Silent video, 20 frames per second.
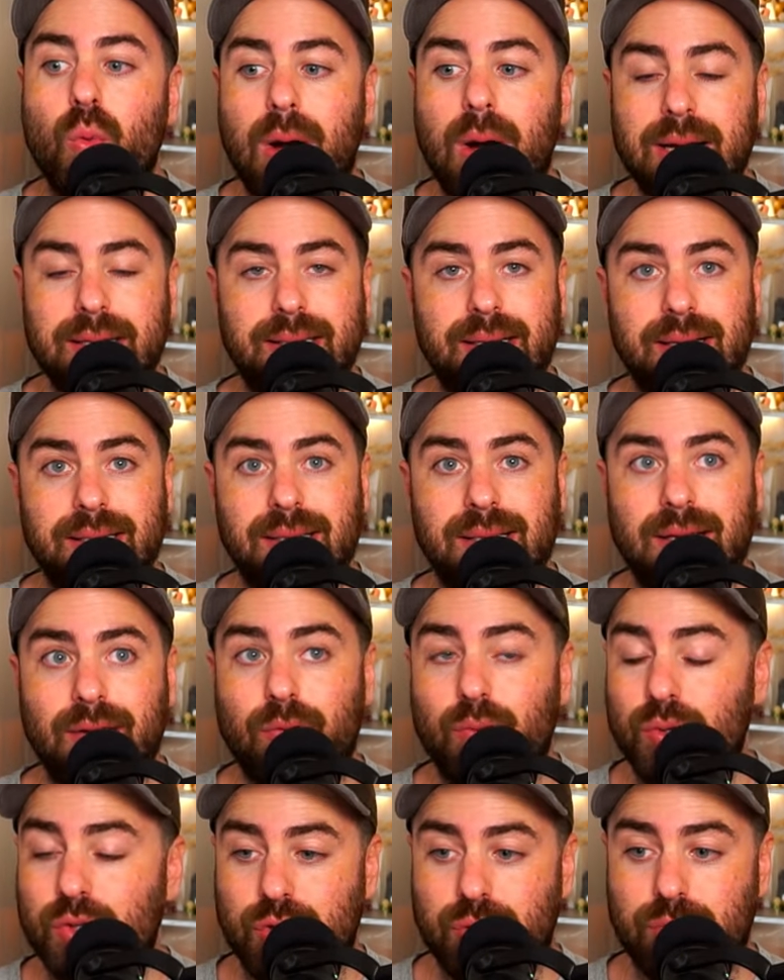YCS
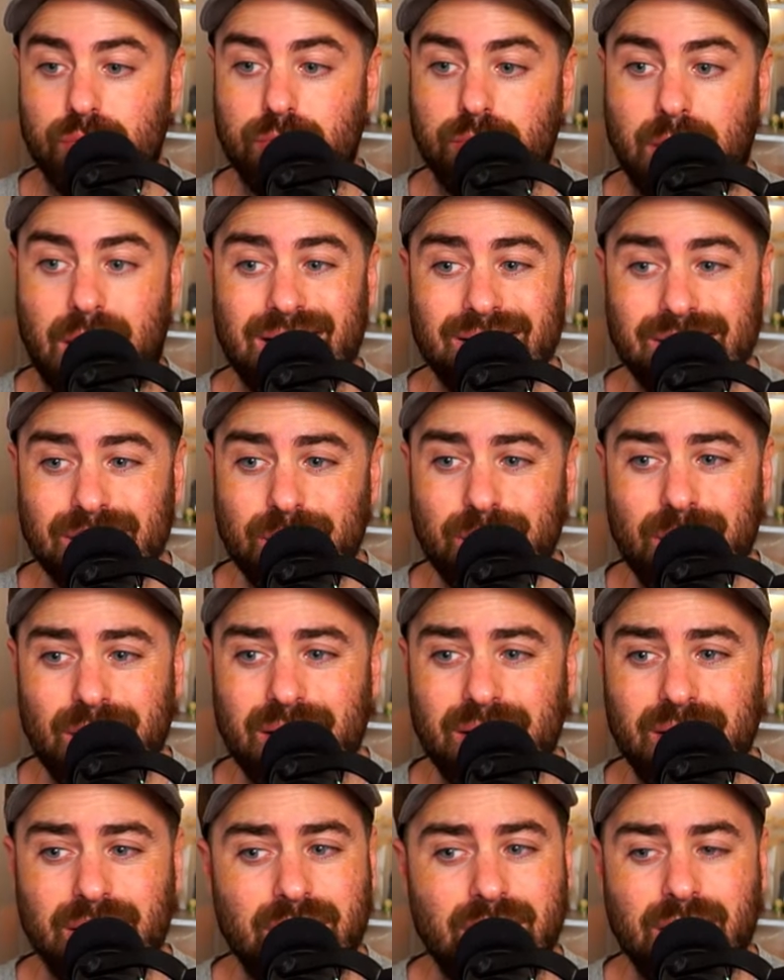sleeve, which hasn't
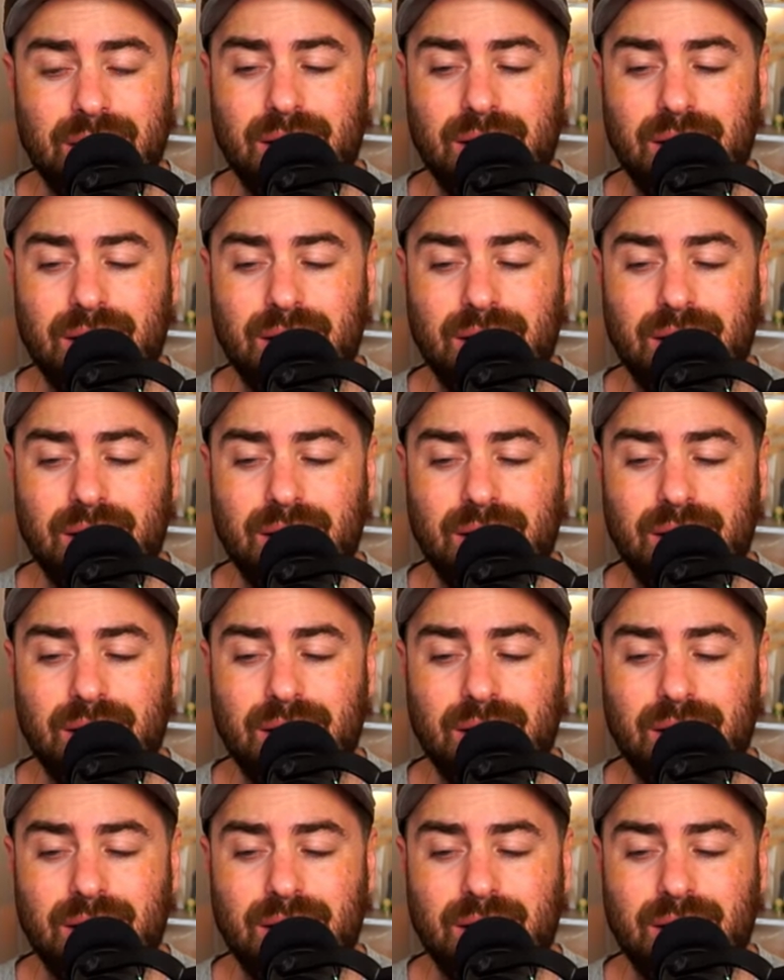been